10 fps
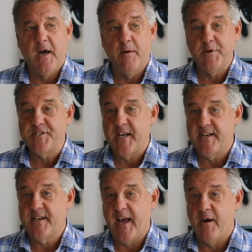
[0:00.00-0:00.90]
and we
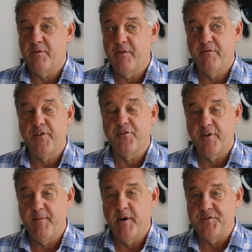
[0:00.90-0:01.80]
sat down for
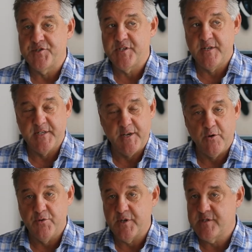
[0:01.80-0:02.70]
3 months and did
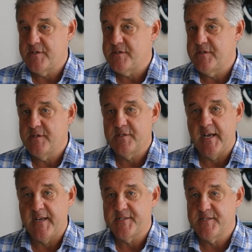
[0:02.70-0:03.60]
all the
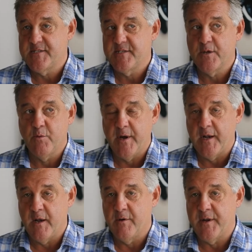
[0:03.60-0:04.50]
tests, the
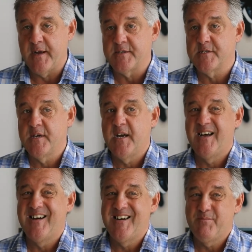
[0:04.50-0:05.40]
weight loadings,
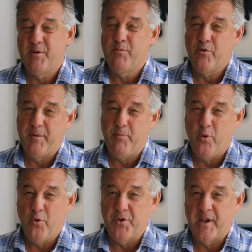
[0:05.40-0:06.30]
but more
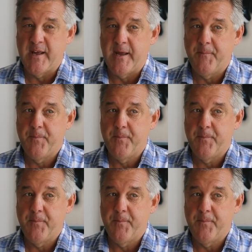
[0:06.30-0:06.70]
importantly,